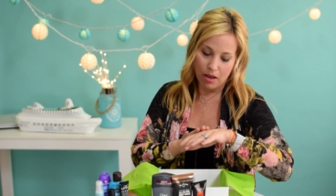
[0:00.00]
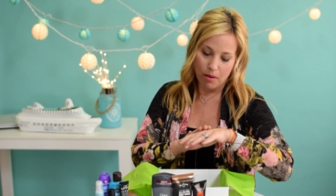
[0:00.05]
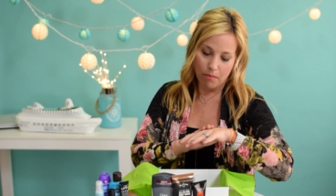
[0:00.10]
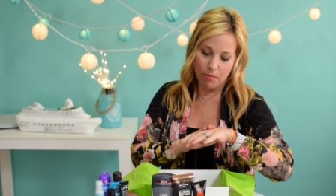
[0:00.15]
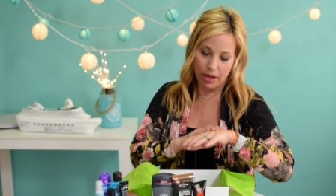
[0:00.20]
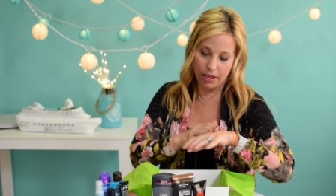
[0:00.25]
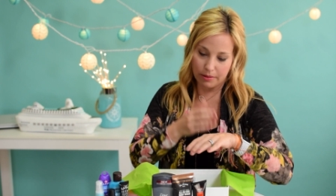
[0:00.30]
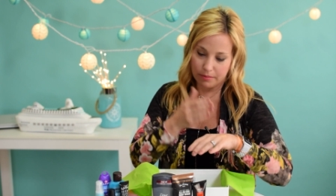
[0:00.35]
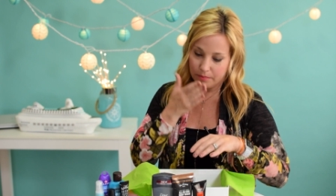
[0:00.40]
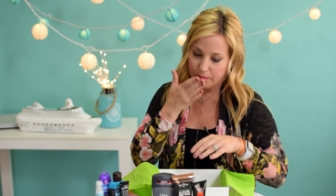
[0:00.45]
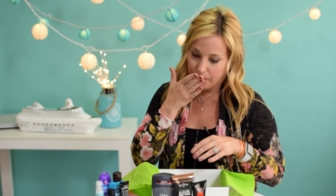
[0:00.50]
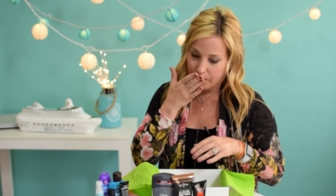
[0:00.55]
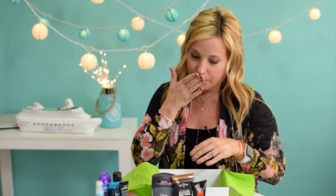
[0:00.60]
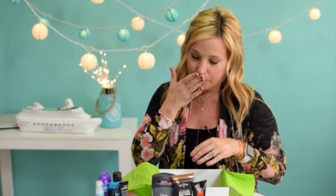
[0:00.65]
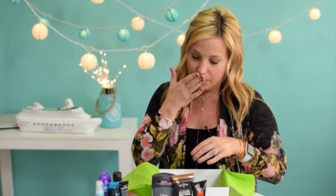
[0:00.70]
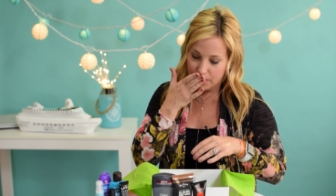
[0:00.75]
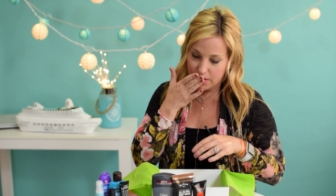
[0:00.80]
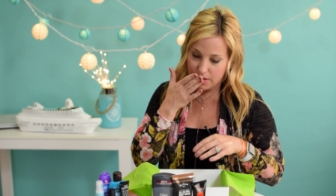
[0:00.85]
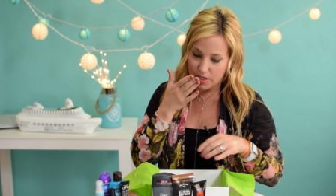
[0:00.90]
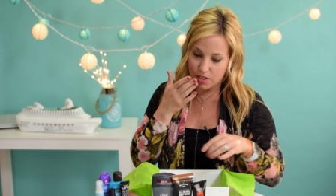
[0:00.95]
but
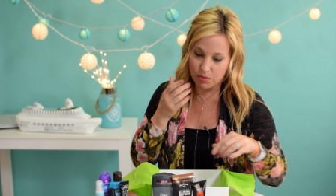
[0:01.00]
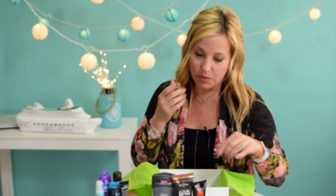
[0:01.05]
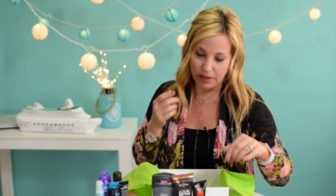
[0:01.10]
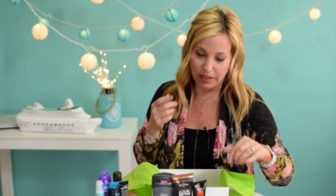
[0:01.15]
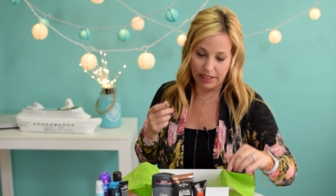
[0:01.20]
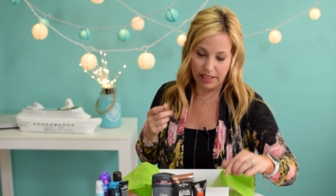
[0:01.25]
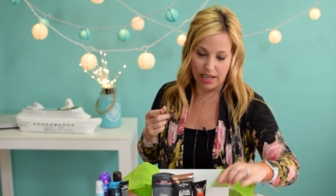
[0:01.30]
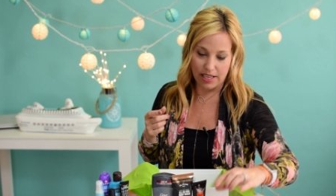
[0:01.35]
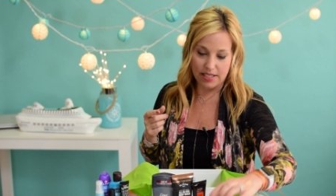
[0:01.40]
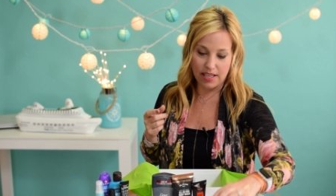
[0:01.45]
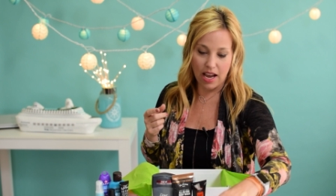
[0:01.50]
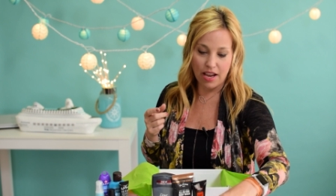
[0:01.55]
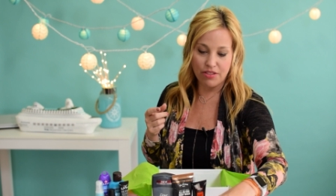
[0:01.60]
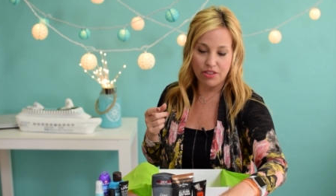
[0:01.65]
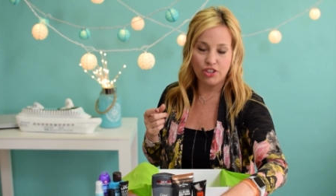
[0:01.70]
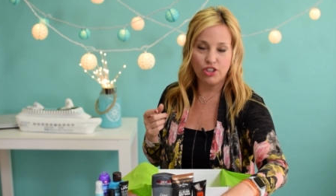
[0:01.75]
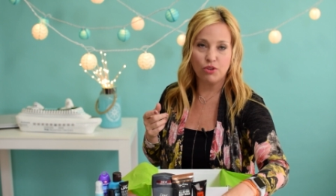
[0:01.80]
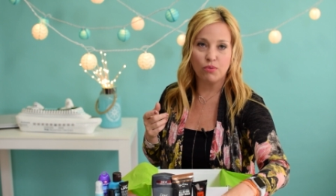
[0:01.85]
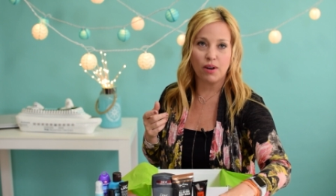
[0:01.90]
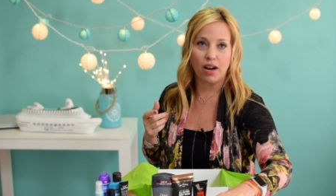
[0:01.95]
this is really nice. I
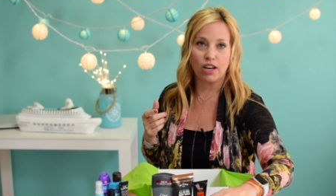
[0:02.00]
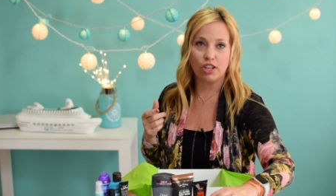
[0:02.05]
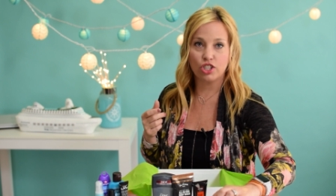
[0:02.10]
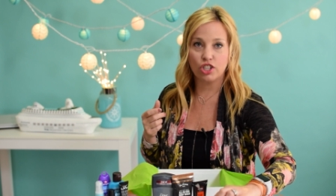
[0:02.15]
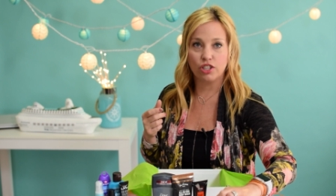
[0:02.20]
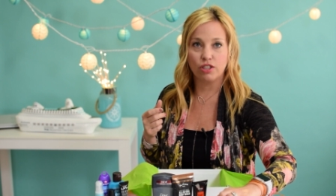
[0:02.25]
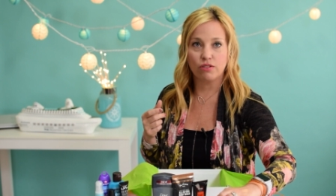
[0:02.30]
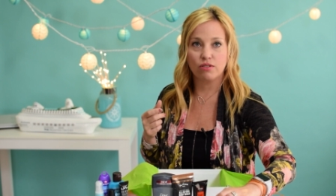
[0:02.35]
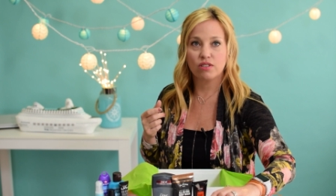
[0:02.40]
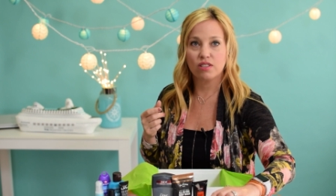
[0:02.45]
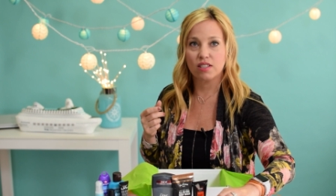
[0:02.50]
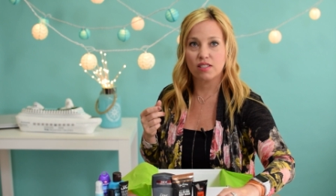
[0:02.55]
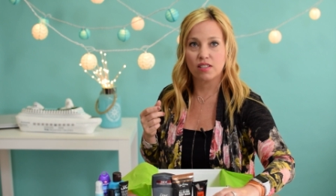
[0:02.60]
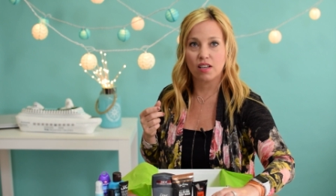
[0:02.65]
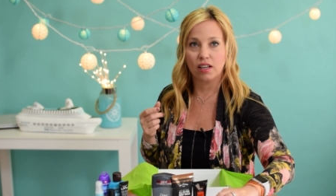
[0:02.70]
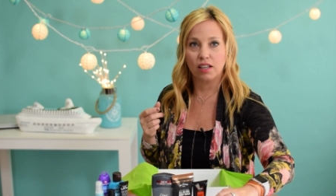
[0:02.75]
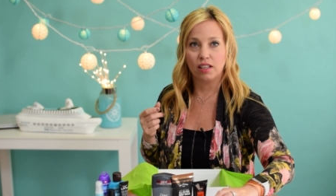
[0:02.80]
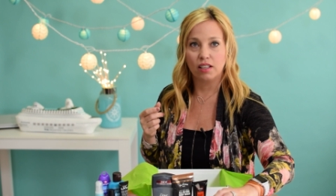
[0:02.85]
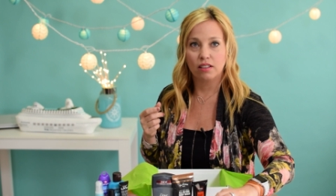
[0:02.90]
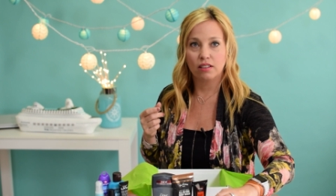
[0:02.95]
think you would actually use this,
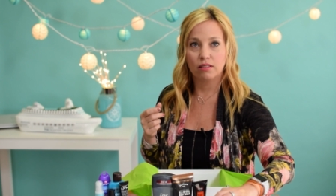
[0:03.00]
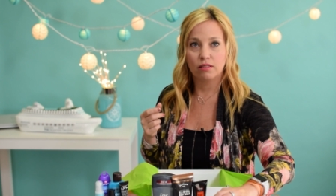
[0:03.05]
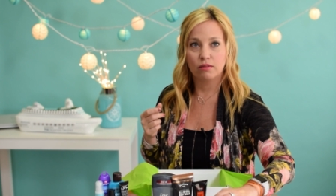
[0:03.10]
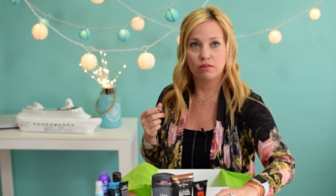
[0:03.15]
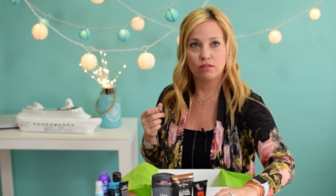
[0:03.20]
honey.